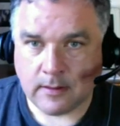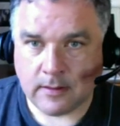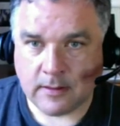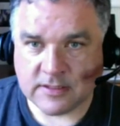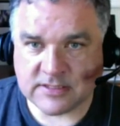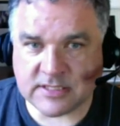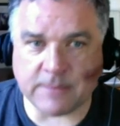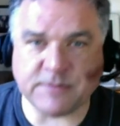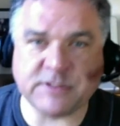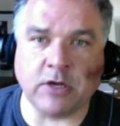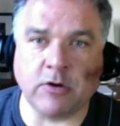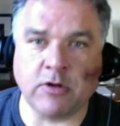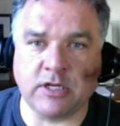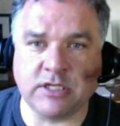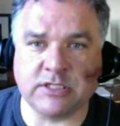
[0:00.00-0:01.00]
This
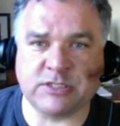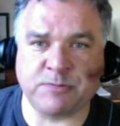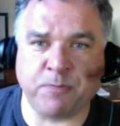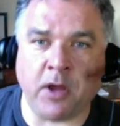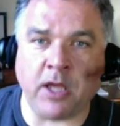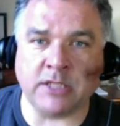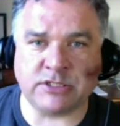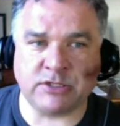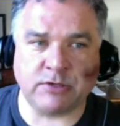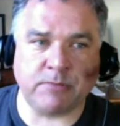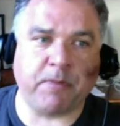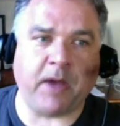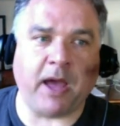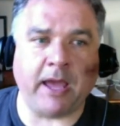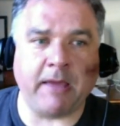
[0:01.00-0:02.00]
episode is sponsored
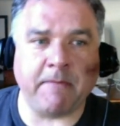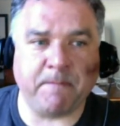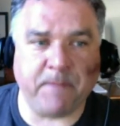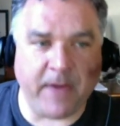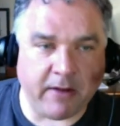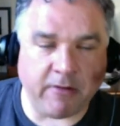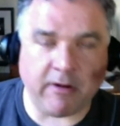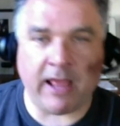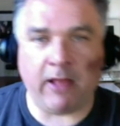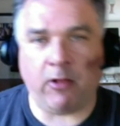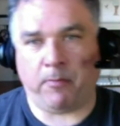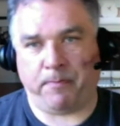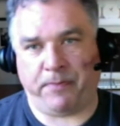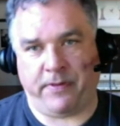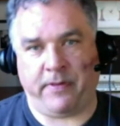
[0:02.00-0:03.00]
by
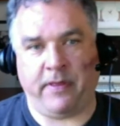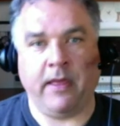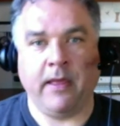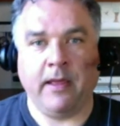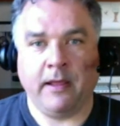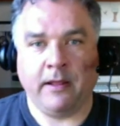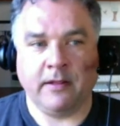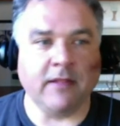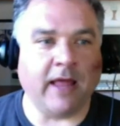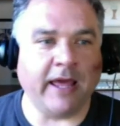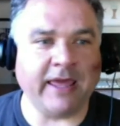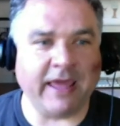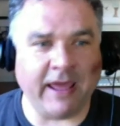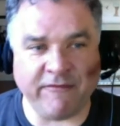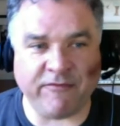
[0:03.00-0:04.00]
BetterHelp.
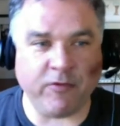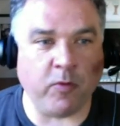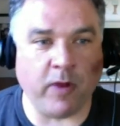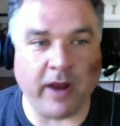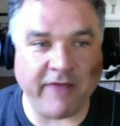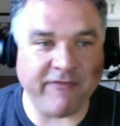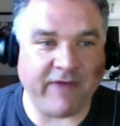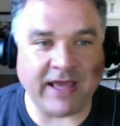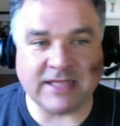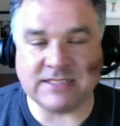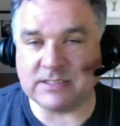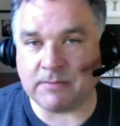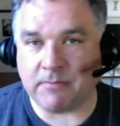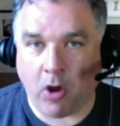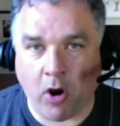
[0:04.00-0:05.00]
Like everyone, I've had
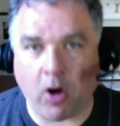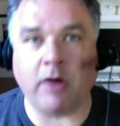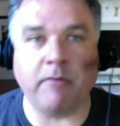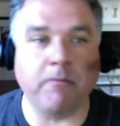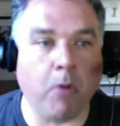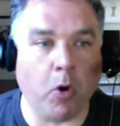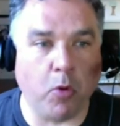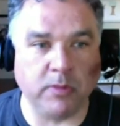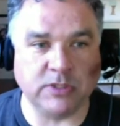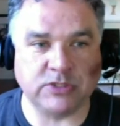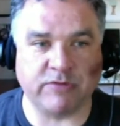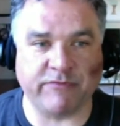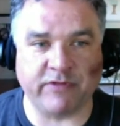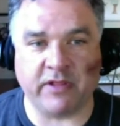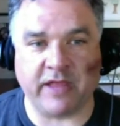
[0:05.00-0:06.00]
some hard moments
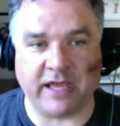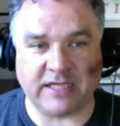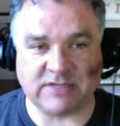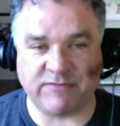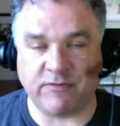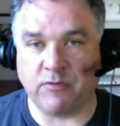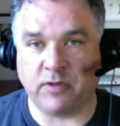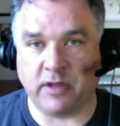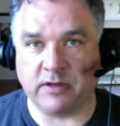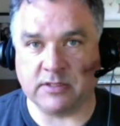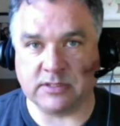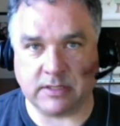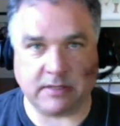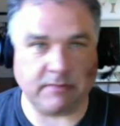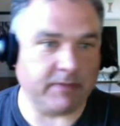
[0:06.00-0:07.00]
over the last few
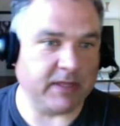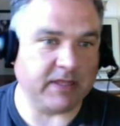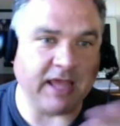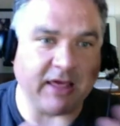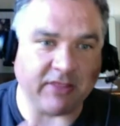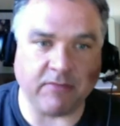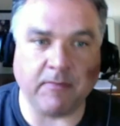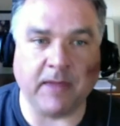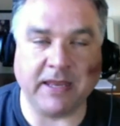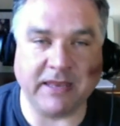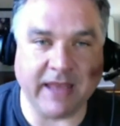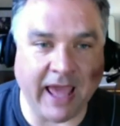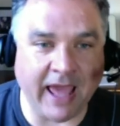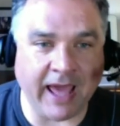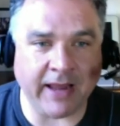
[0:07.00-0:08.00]
years. The death of my
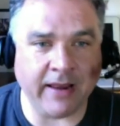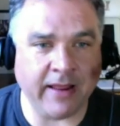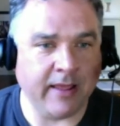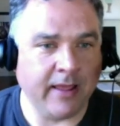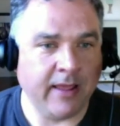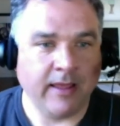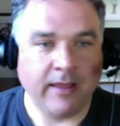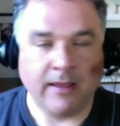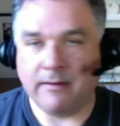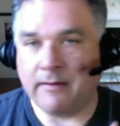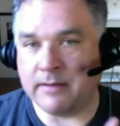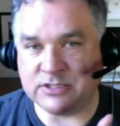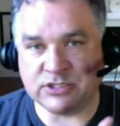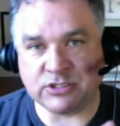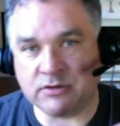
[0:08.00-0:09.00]
dad,
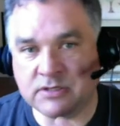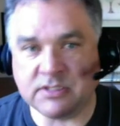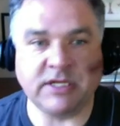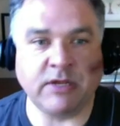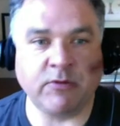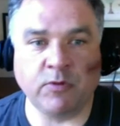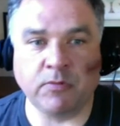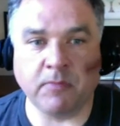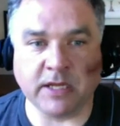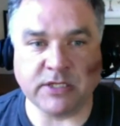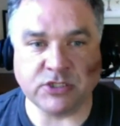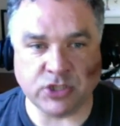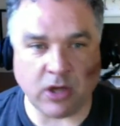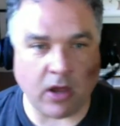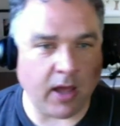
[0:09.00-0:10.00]
uncertainty with my
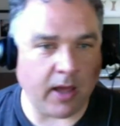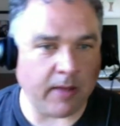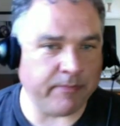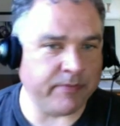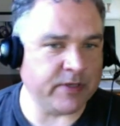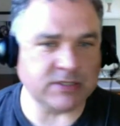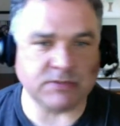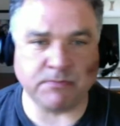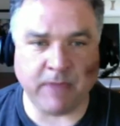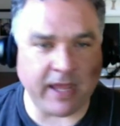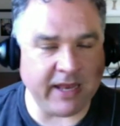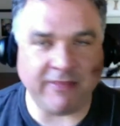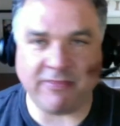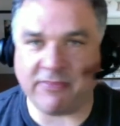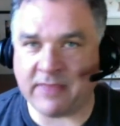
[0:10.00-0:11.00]
job, just
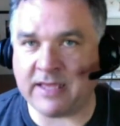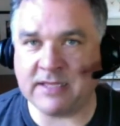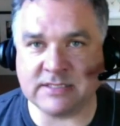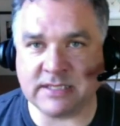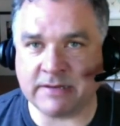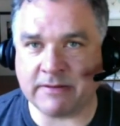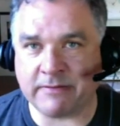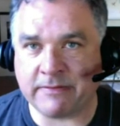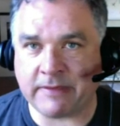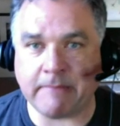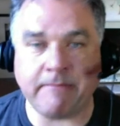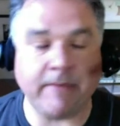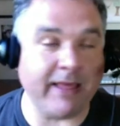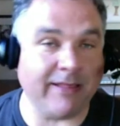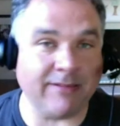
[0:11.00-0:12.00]
many things that can
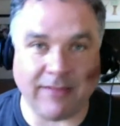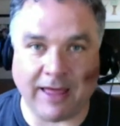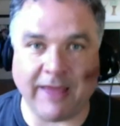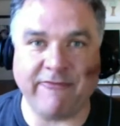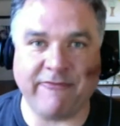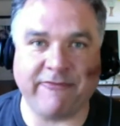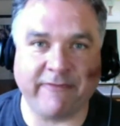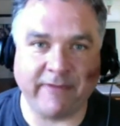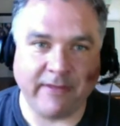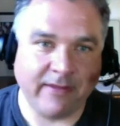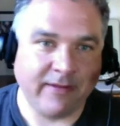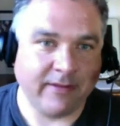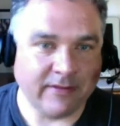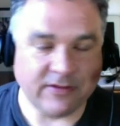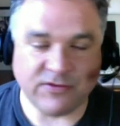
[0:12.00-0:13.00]
make life,
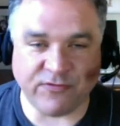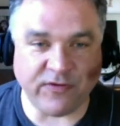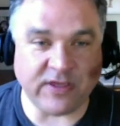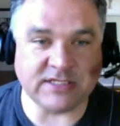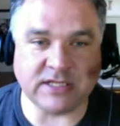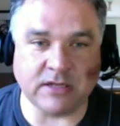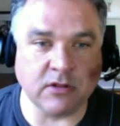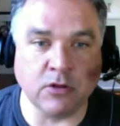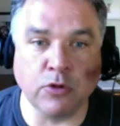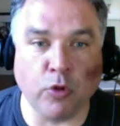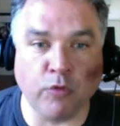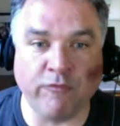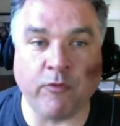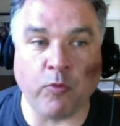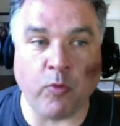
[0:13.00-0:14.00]
let's face it, a little
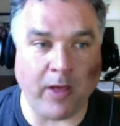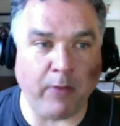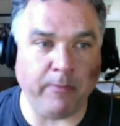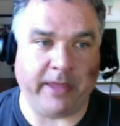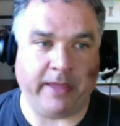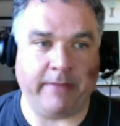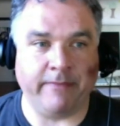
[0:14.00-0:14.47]
overwhelming.